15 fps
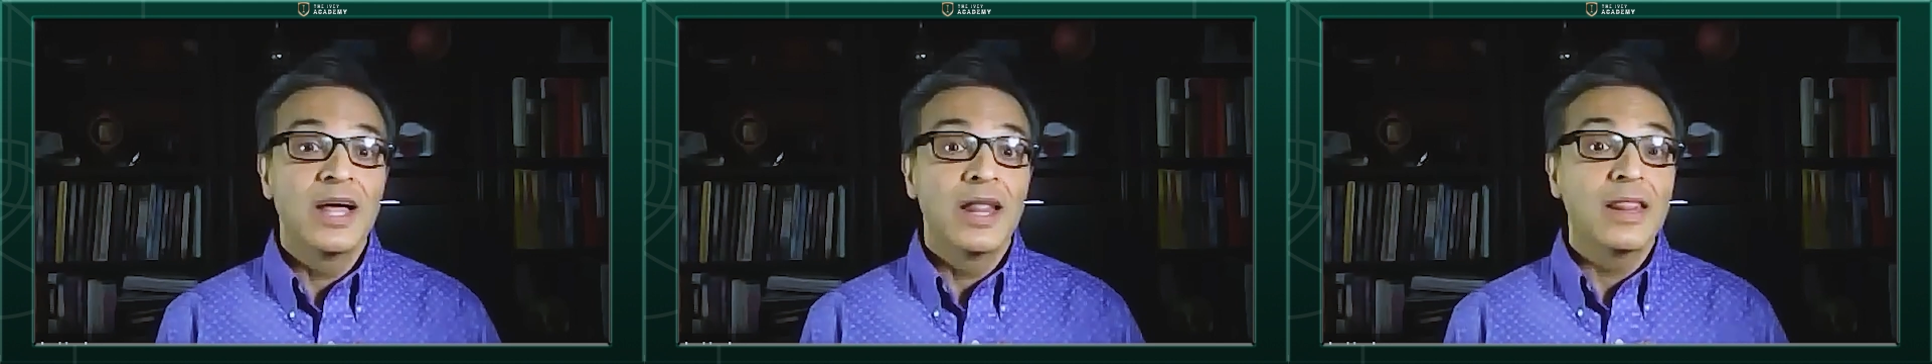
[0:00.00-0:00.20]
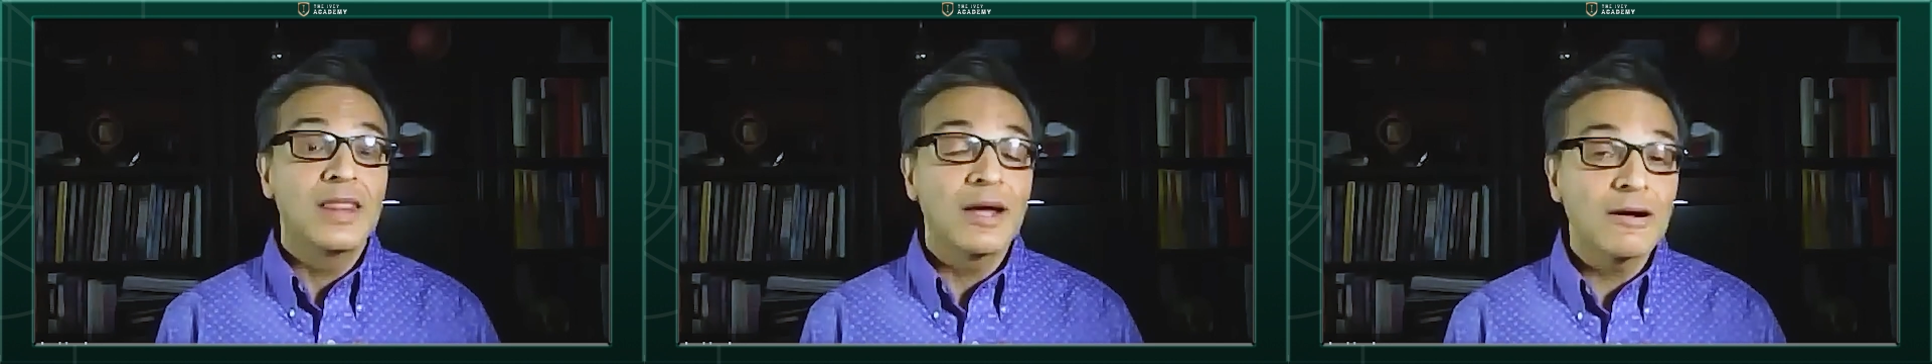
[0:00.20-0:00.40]

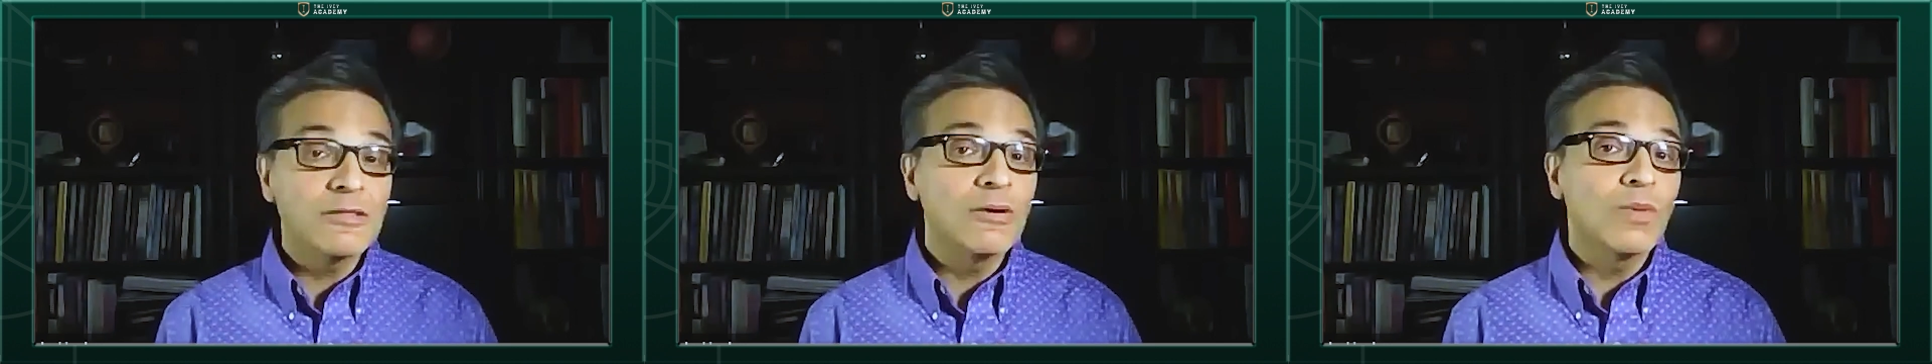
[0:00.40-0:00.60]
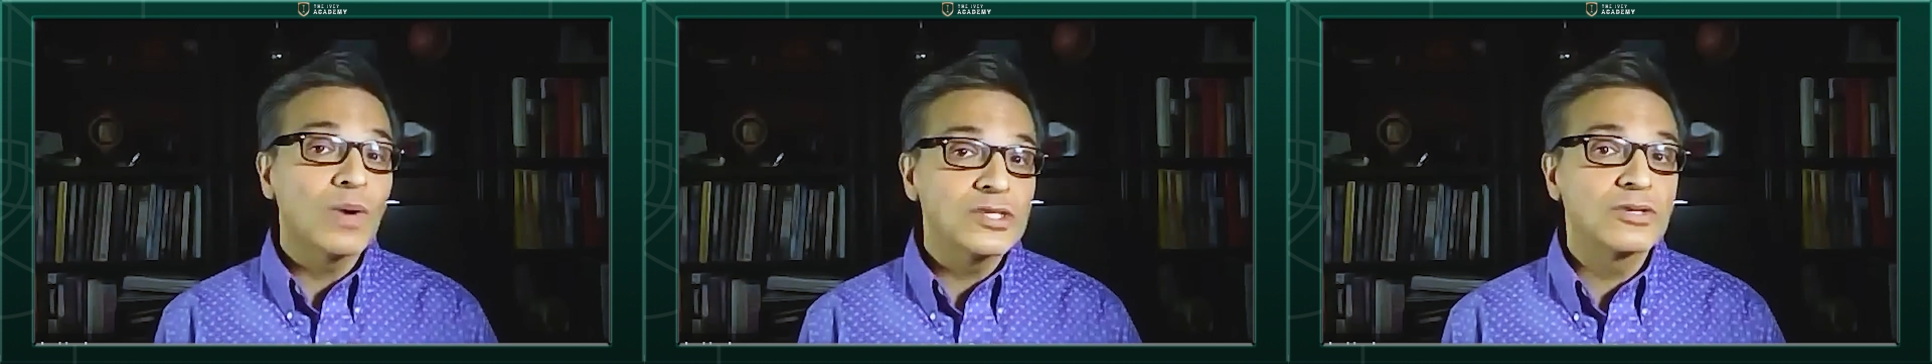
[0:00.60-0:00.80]
They're
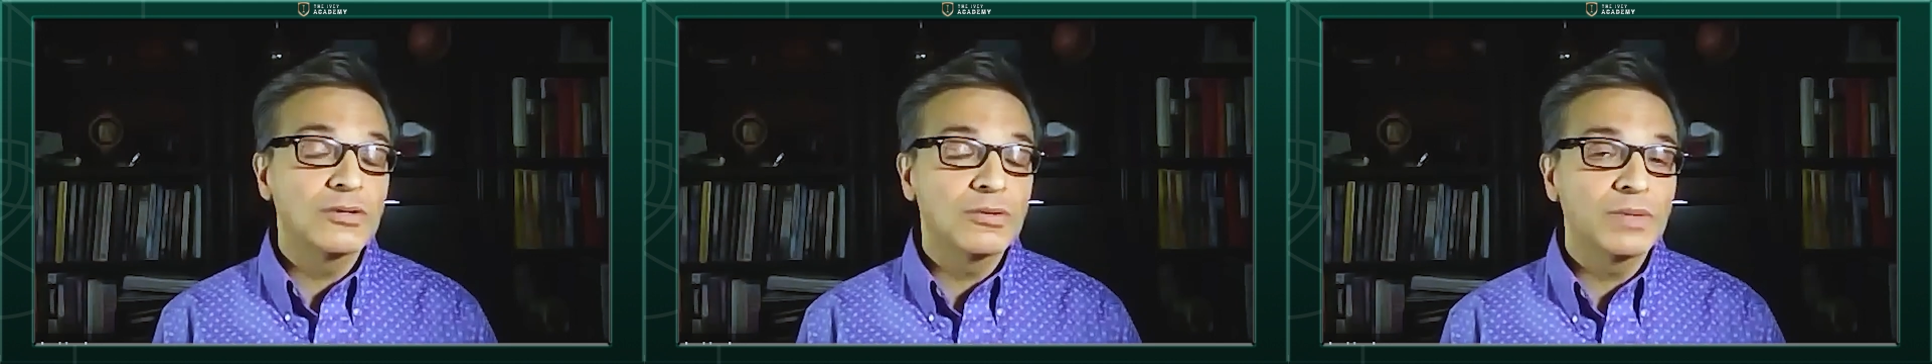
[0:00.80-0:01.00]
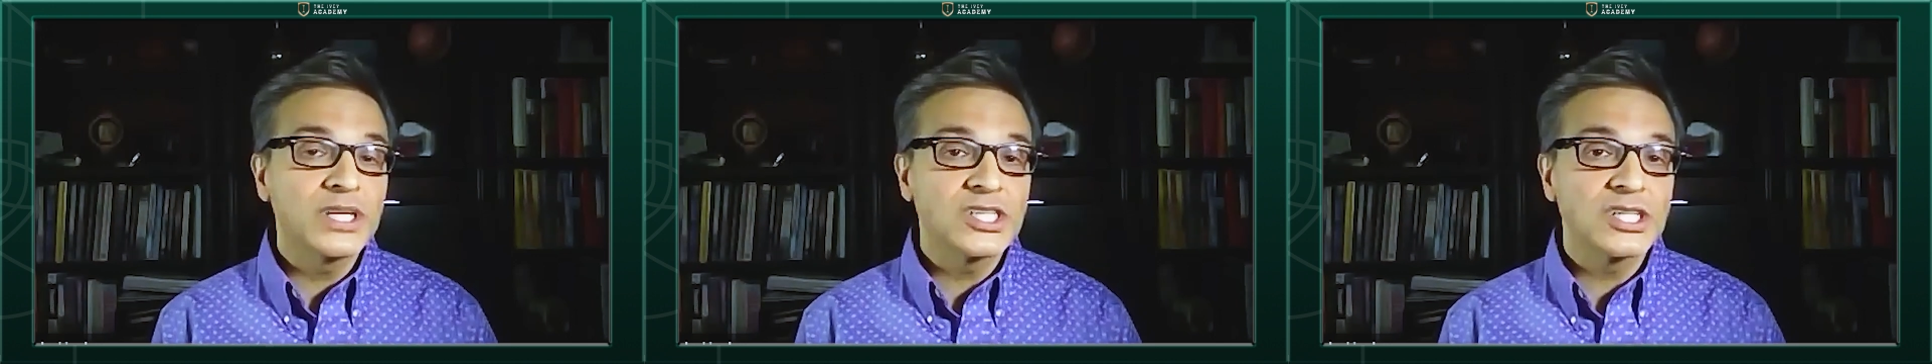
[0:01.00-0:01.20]
the ones
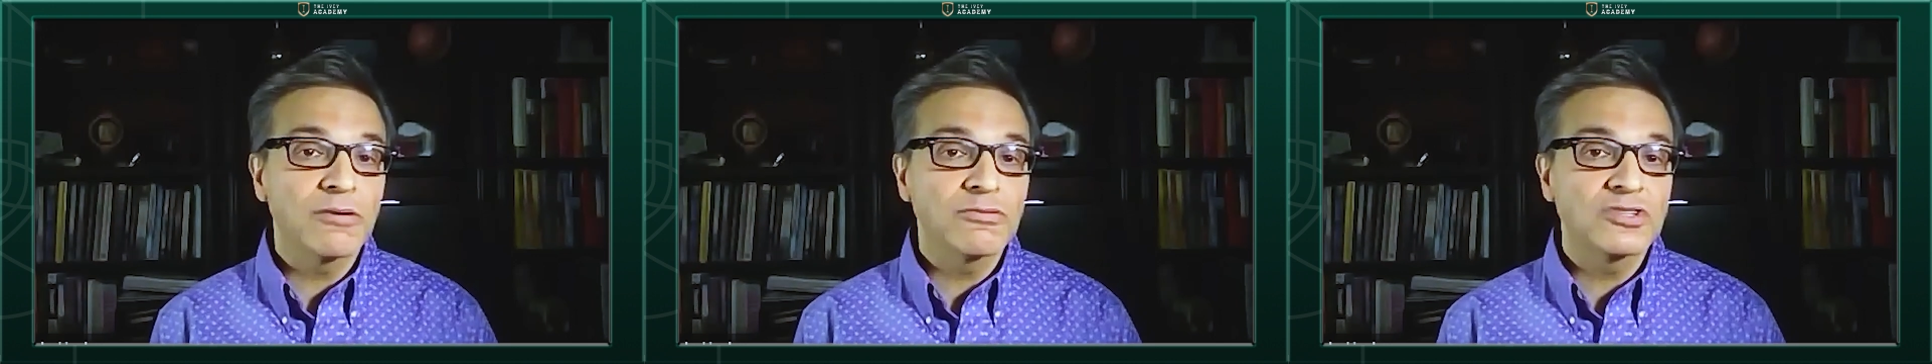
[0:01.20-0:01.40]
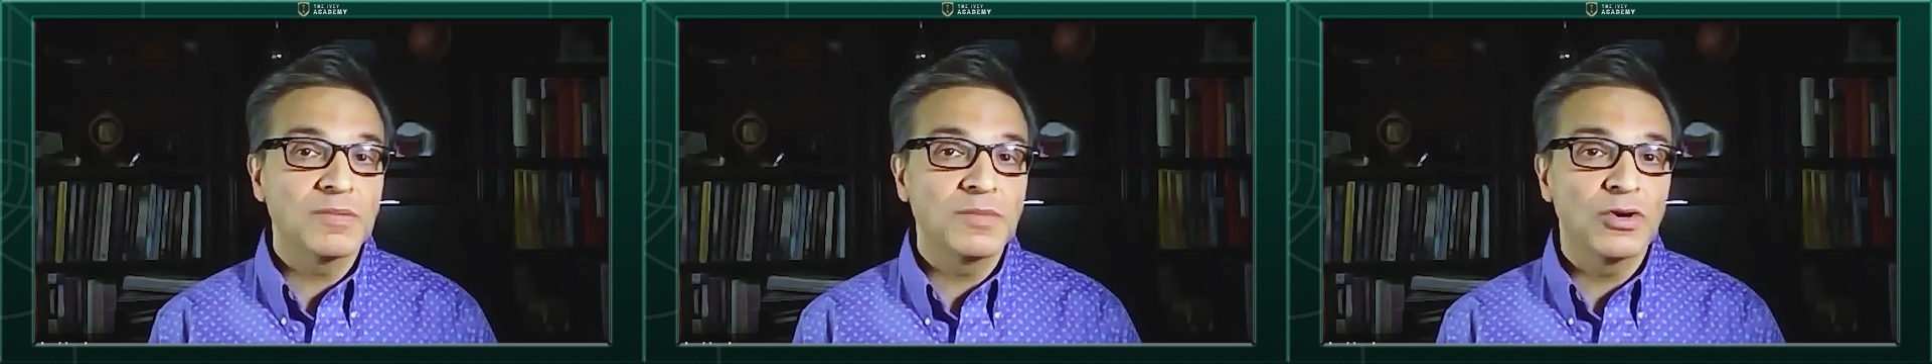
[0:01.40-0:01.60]
who reached
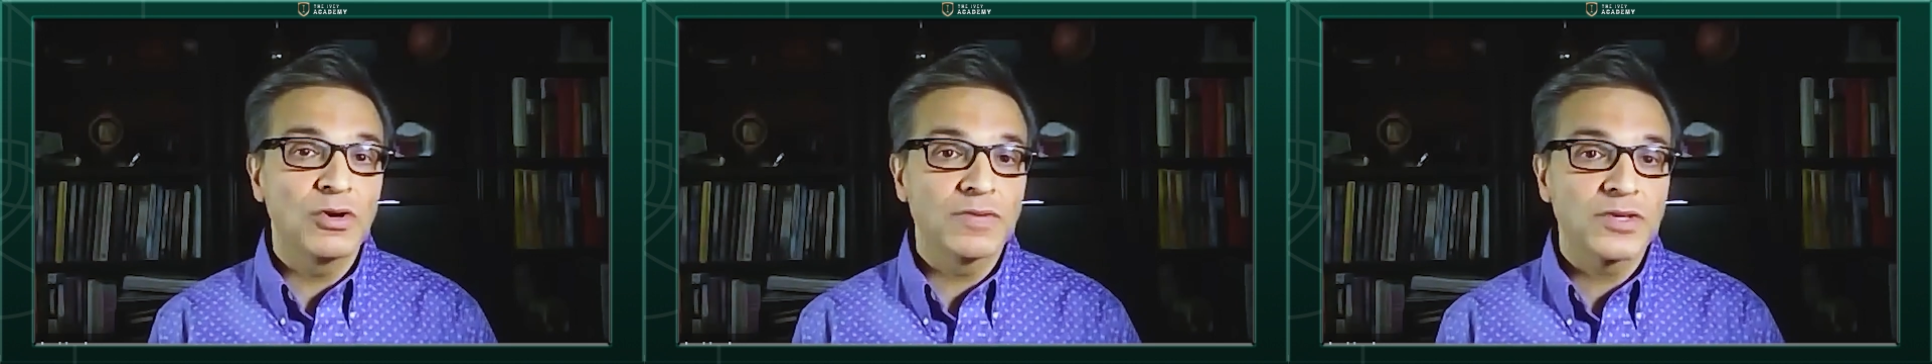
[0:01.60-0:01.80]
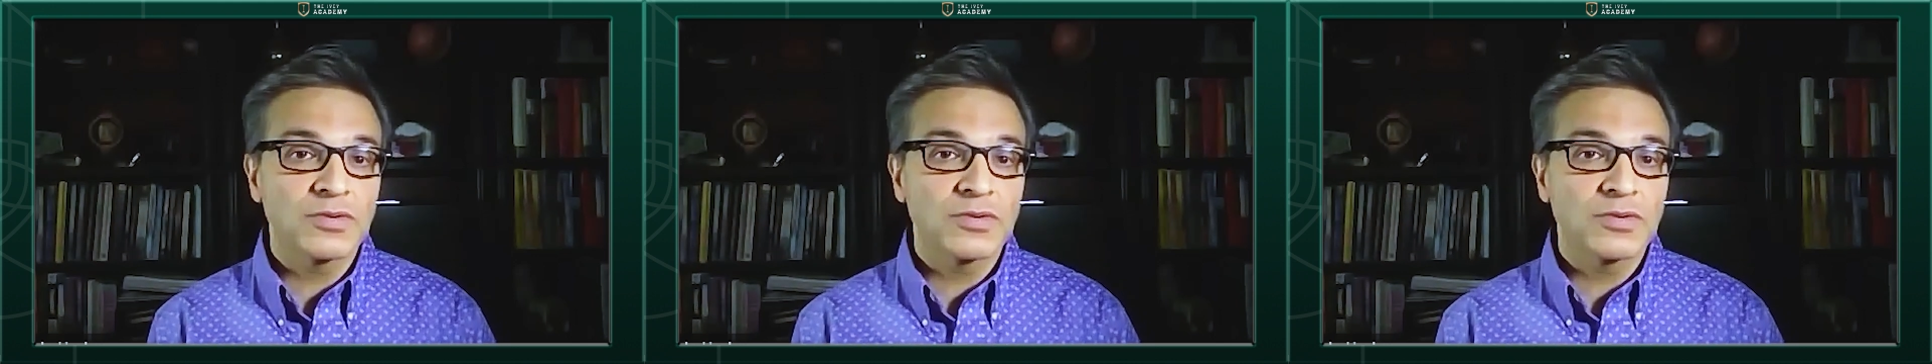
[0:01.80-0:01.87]
out to me over